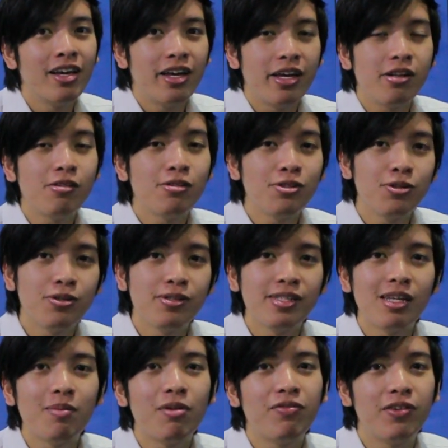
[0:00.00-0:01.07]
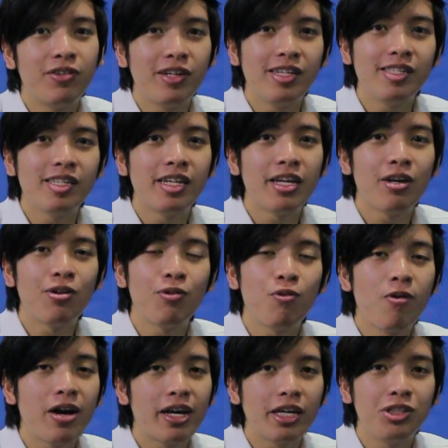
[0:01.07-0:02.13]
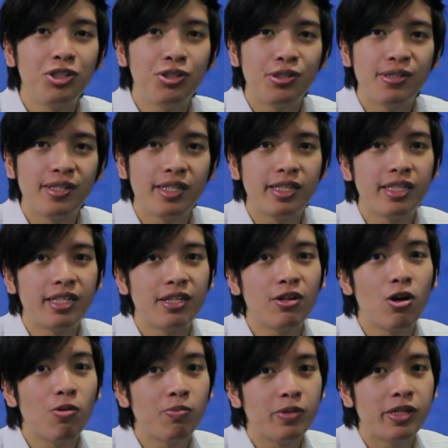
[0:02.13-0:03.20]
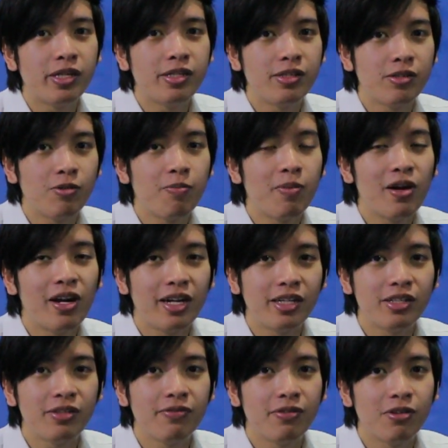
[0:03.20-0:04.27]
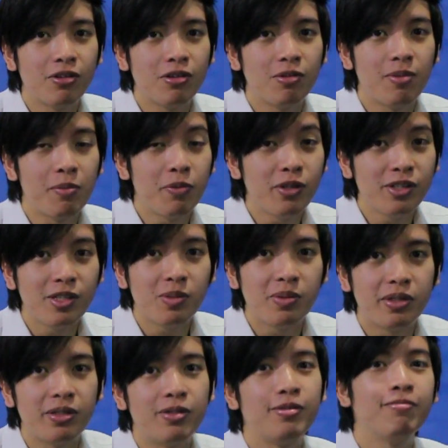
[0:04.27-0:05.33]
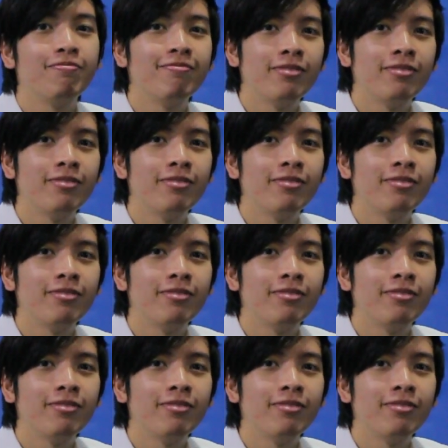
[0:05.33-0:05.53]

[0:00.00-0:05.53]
and also some of the reasoning on why I chose certain components or parts for my PC build.